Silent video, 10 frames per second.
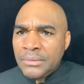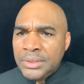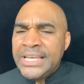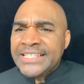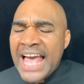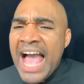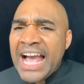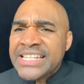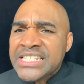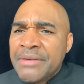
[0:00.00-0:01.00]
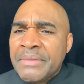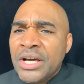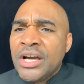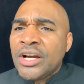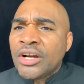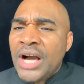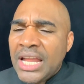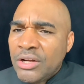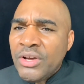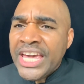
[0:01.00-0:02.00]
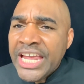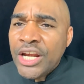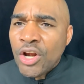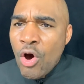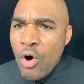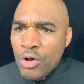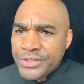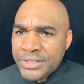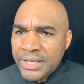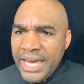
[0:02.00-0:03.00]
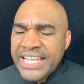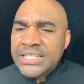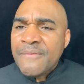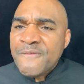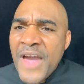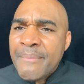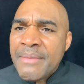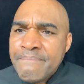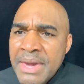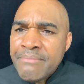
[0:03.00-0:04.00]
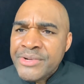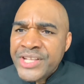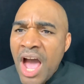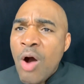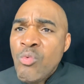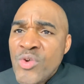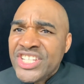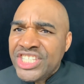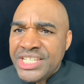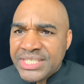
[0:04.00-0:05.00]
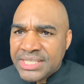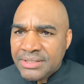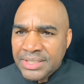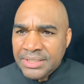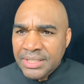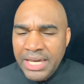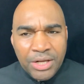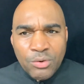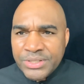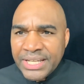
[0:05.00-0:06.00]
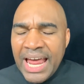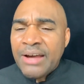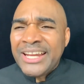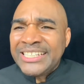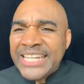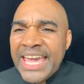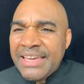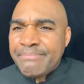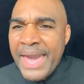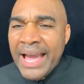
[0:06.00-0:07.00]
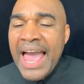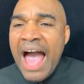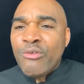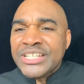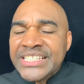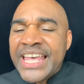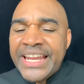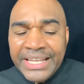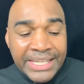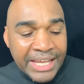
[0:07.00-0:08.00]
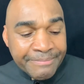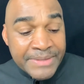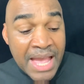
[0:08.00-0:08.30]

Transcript: Yes, I got some hallelujah in-laws, and some family members are witches. Hey, glory to God, I'll not take it back. I will say it again.